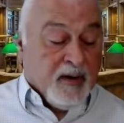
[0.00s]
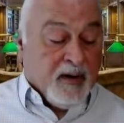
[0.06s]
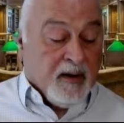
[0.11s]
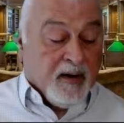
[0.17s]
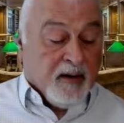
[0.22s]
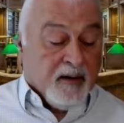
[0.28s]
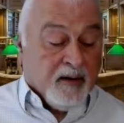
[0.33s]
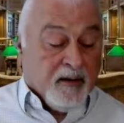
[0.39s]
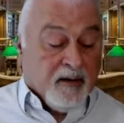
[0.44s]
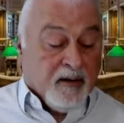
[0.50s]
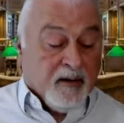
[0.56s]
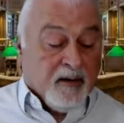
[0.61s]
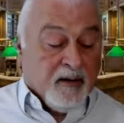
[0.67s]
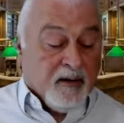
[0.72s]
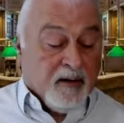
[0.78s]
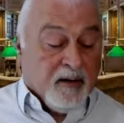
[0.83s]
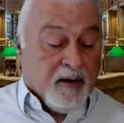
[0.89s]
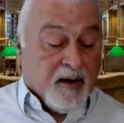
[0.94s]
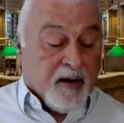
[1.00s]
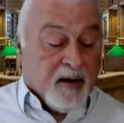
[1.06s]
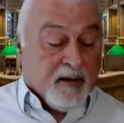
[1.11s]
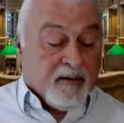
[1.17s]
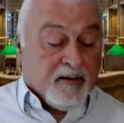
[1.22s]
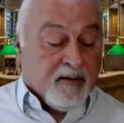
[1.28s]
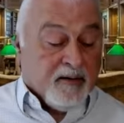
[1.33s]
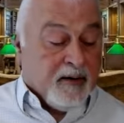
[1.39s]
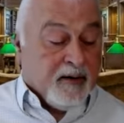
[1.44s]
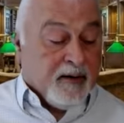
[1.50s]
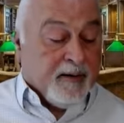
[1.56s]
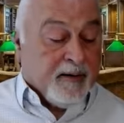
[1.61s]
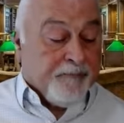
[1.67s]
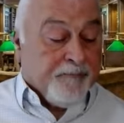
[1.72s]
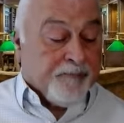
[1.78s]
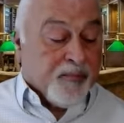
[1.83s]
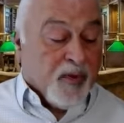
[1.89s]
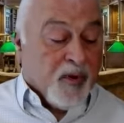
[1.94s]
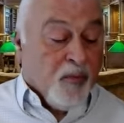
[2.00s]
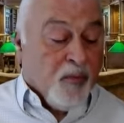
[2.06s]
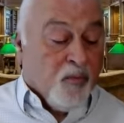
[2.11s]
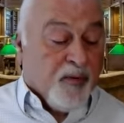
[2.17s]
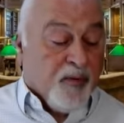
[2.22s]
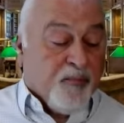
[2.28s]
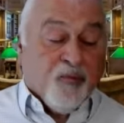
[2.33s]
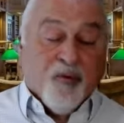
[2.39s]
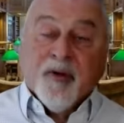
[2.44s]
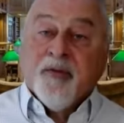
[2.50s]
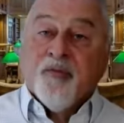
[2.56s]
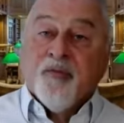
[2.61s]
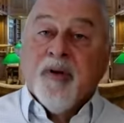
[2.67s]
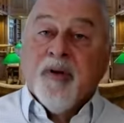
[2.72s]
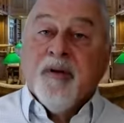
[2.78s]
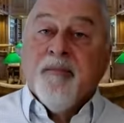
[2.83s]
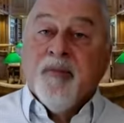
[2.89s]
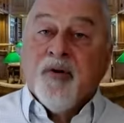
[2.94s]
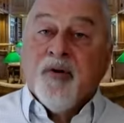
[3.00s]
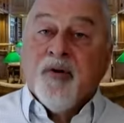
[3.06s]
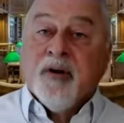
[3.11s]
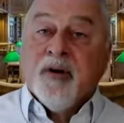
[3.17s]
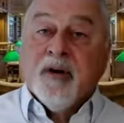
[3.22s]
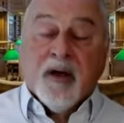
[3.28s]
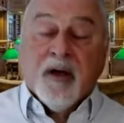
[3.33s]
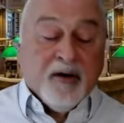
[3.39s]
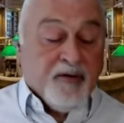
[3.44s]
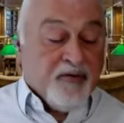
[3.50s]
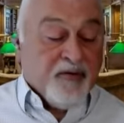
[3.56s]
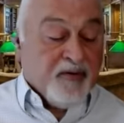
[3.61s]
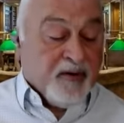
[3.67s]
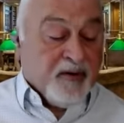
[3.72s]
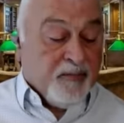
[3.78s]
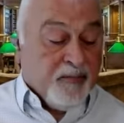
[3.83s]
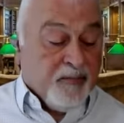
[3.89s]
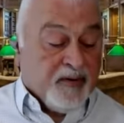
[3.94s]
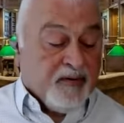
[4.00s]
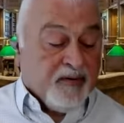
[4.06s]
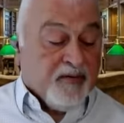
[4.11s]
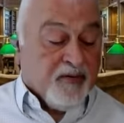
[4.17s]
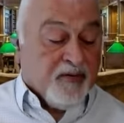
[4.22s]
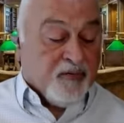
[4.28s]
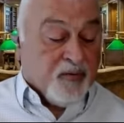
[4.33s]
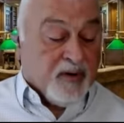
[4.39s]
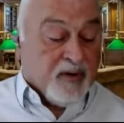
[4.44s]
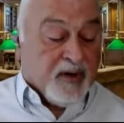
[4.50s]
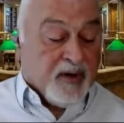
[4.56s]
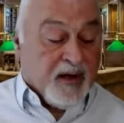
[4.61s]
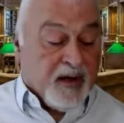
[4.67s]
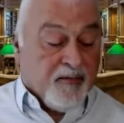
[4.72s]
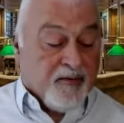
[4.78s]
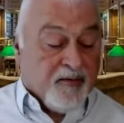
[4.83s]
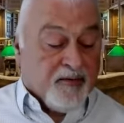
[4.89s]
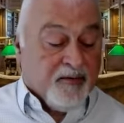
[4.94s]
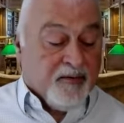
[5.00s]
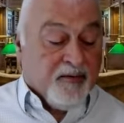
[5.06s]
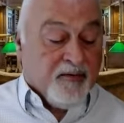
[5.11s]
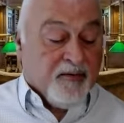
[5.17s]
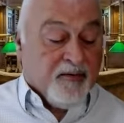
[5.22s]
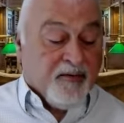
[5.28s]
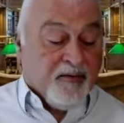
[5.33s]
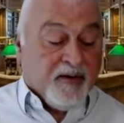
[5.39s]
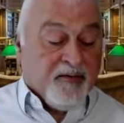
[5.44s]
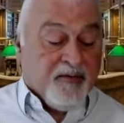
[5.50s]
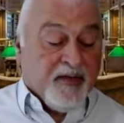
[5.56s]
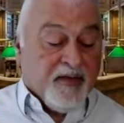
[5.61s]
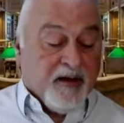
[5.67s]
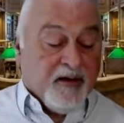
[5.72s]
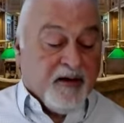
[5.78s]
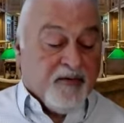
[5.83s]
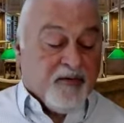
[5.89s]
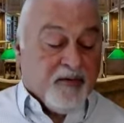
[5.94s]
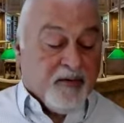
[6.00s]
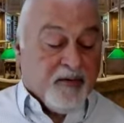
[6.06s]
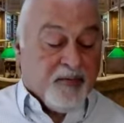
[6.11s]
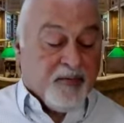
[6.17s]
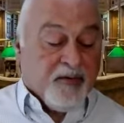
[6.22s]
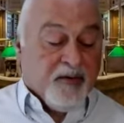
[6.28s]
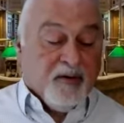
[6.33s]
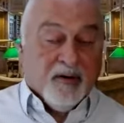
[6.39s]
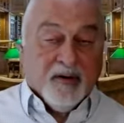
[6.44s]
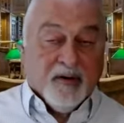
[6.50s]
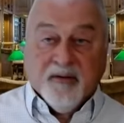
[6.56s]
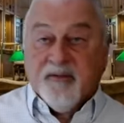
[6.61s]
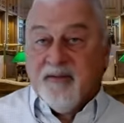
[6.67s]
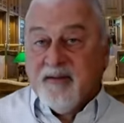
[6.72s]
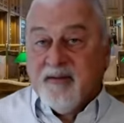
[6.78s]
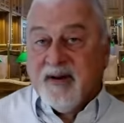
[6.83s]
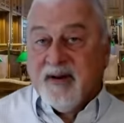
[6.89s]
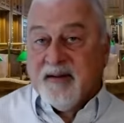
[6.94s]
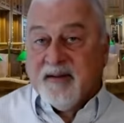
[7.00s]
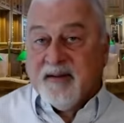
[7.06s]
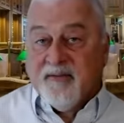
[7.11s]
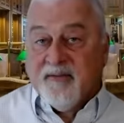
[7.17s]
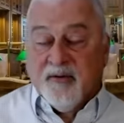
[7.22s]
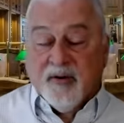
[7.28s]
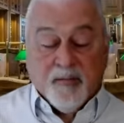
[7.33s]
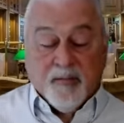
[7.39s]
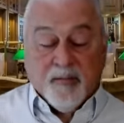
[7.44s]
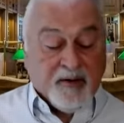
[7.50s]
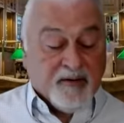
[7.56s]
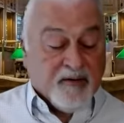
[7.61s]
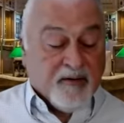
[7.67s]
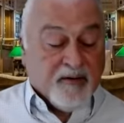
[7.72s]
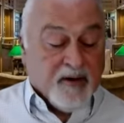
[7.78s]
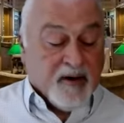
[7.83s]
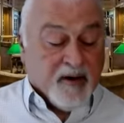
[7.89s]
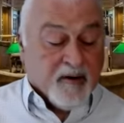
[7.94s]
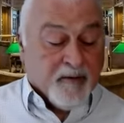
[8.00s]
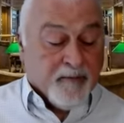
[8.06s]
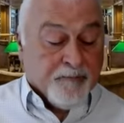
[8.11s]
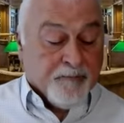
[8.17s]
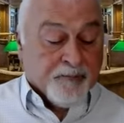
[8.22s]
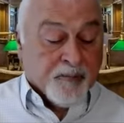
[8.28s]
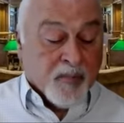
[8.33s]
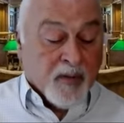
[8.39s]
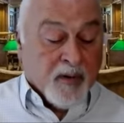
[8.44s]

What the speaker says: and got $1.3 million in compensatory damages, $6,000 in punitive, not very much there,